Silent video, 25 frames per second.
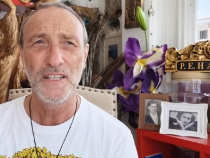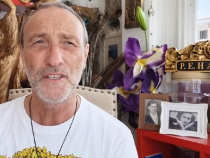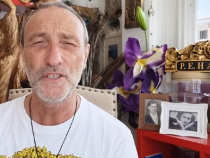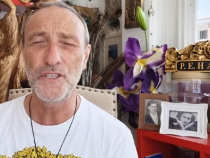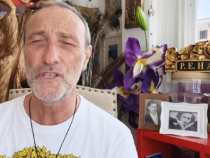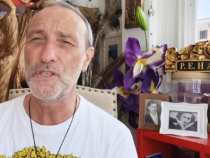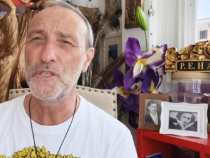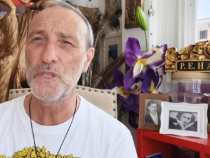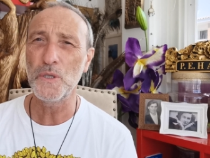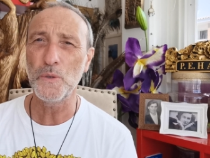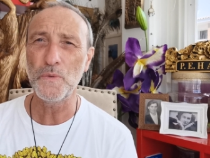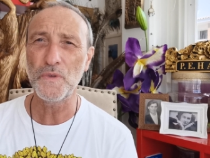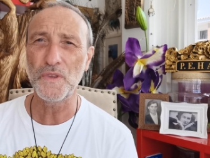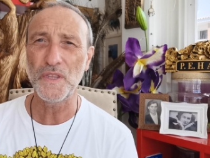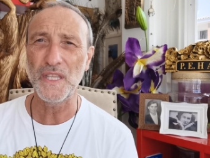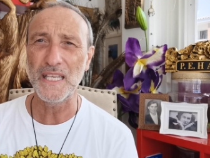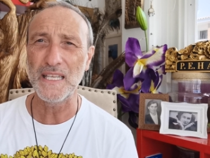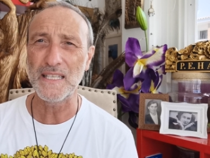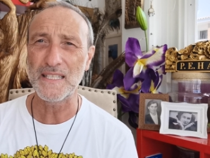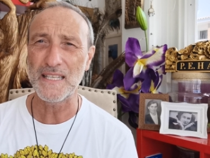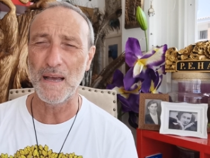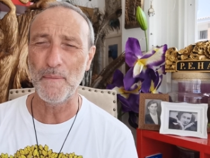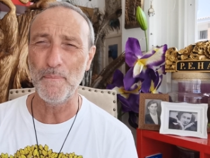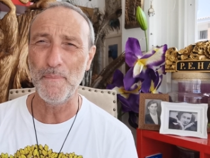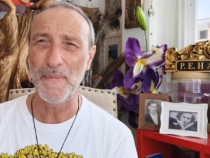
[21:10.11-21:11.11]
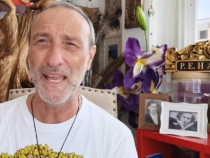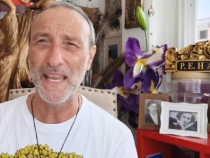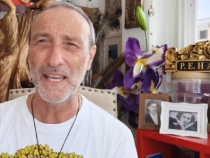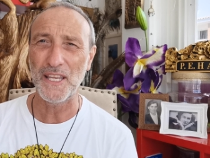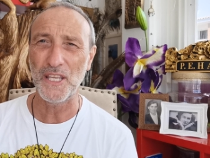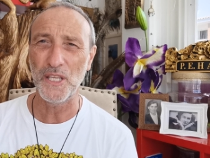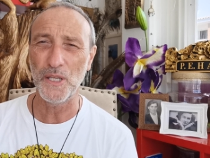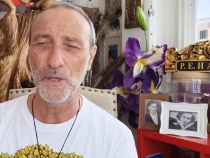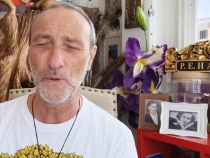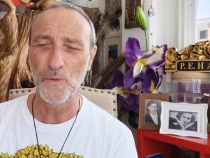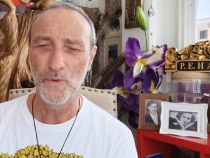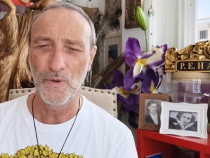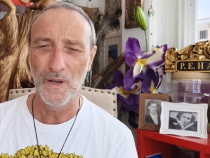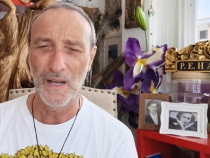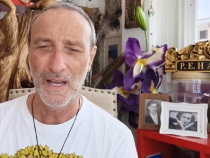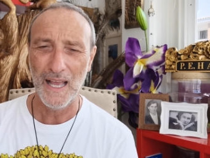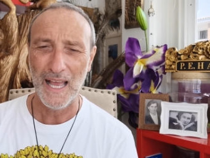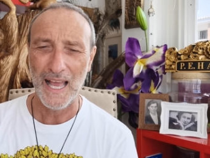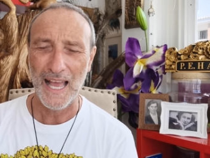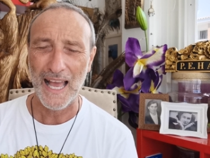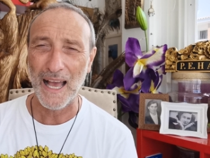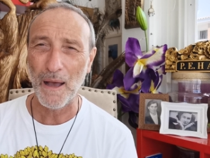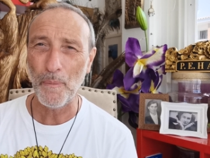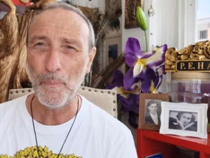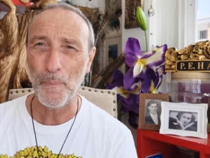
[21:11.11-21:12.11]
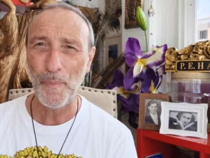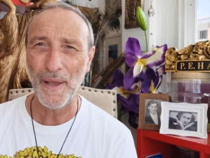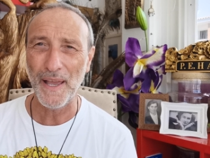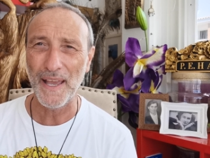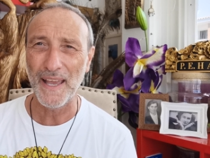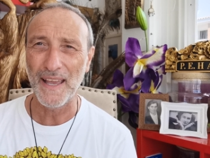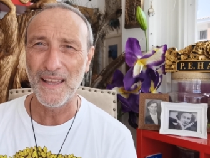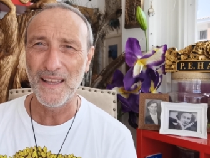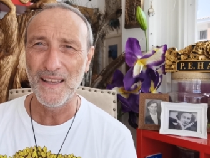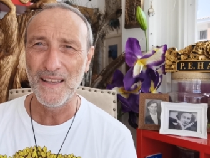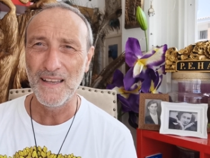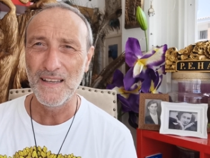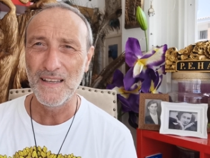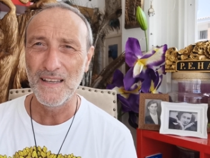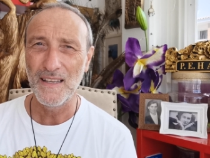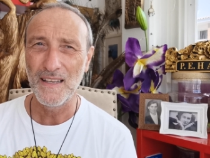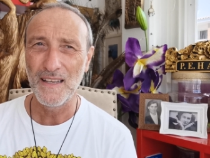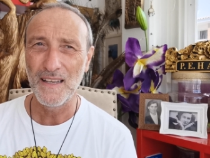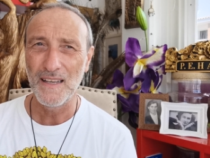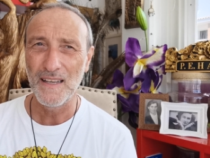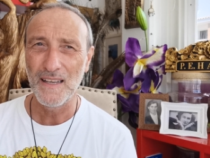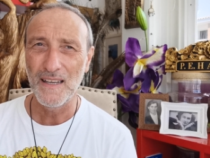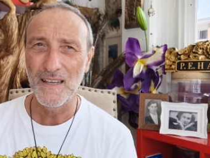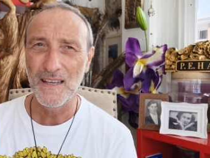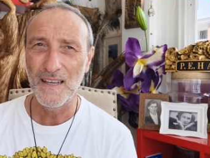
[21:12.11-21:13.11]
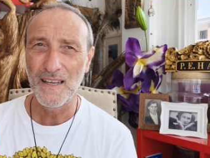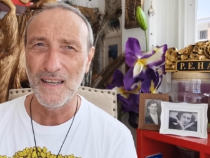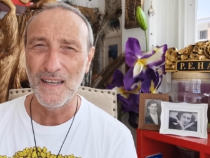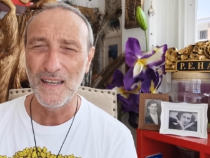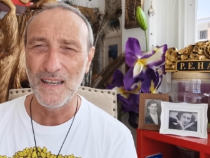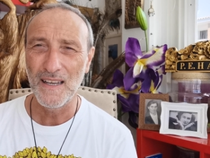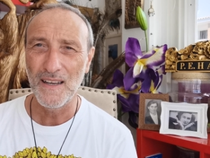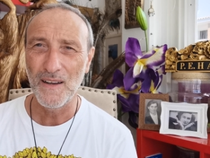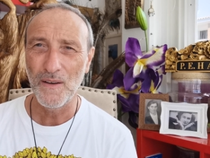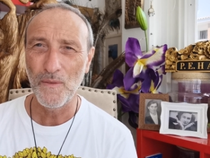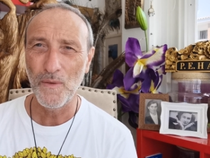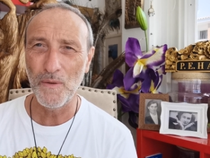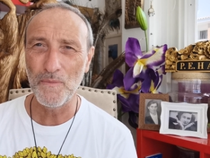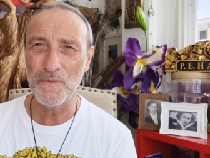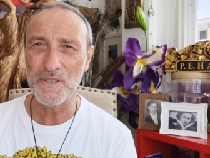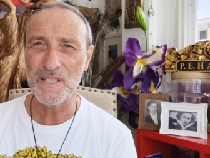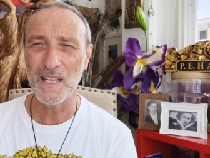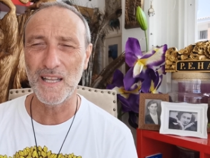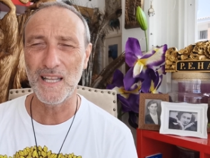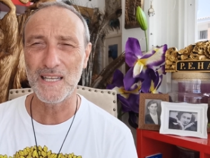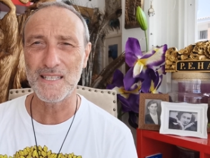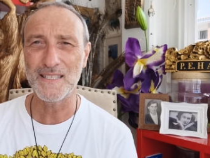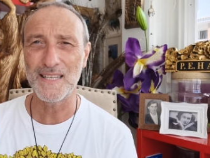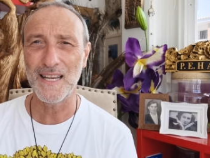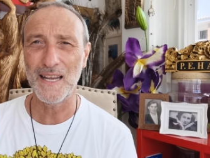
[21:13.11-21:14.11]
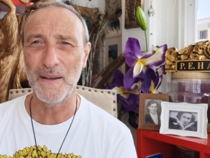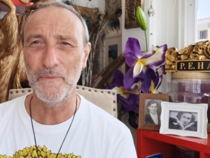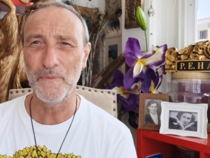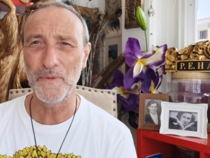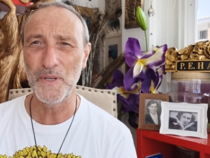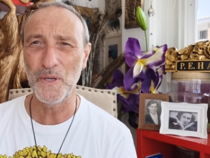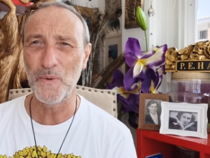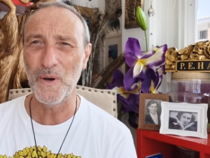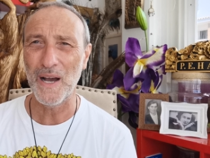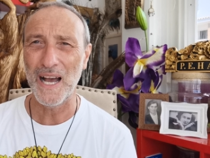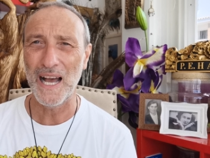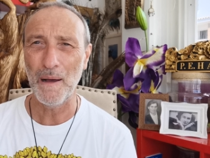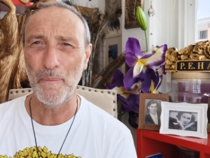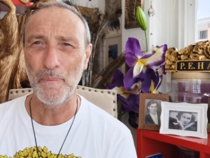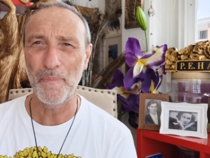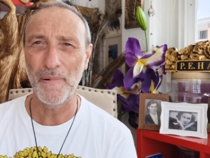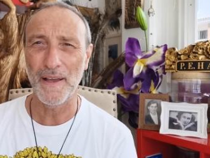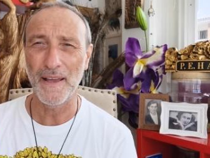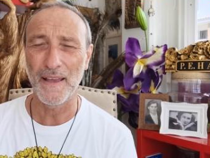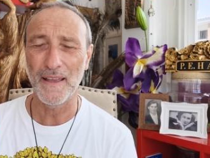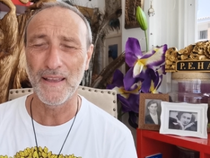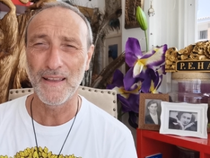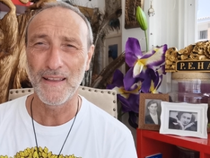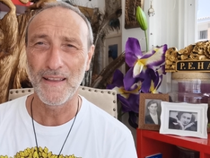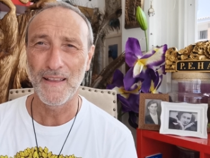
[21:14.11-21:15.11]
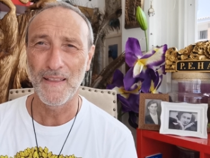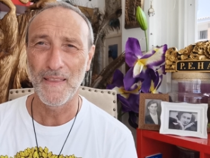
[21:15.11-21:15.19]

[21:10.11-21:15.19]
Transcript: to do things that make you happy. When was the last time you were happy?